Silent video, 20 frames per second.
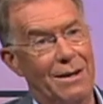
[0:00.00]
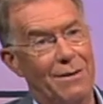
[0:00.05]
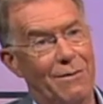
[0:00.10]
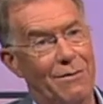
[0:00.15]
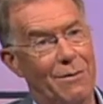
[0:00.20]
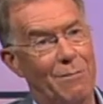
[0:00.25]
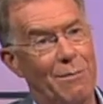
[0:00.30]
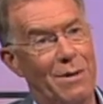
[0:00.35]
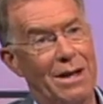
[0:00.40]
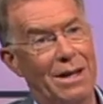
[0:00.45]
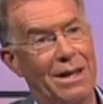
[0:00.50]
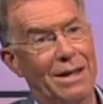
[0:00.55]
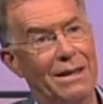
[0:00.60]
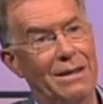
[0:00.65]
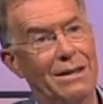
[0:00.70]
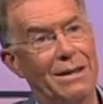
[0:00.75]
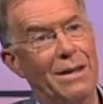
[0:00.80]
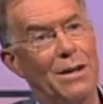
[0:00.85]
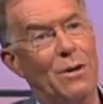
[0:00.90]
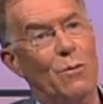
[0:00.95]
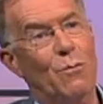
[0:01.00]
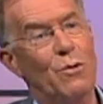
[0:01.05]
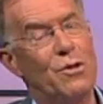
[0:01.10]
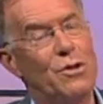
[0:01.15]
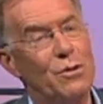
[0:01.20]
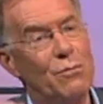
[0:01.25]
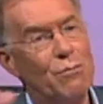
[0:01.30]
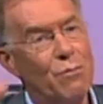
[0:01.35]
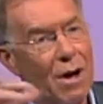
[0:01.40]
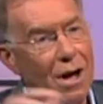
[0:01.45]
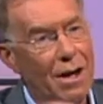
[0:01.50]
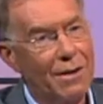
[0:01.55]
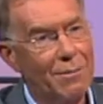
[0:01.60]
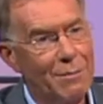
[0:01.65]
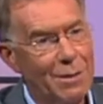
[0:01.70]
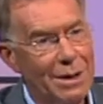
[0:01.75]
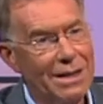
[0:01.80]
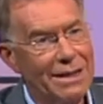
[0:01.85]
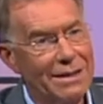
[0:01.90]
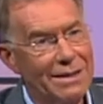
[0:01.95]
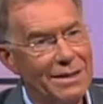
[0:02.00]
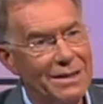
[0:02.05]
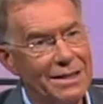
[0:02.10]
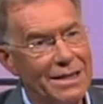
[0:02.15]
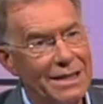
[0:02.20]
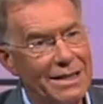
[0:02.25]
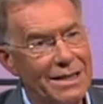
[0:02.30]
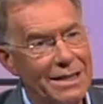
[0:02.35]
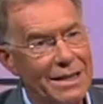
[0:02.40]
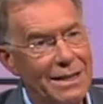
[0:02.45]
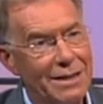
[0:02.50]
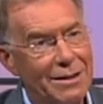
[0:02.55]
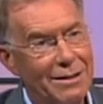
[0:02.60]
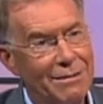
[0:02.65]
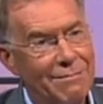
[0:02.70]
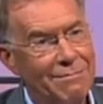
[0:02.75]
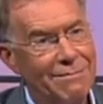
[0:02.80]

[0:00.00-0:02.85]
from here. Would you rather be in the city?